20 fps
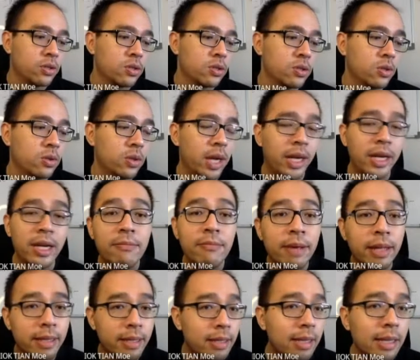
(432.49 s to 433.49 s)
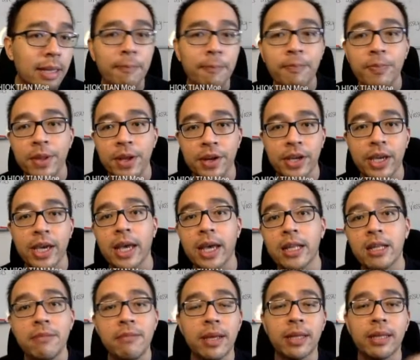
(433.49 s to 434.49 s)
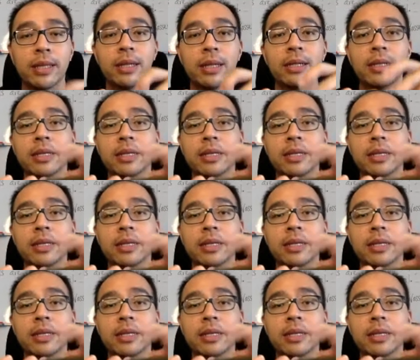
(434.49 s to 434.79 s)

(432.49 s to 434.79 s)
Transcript: So any metal, okay, any metal,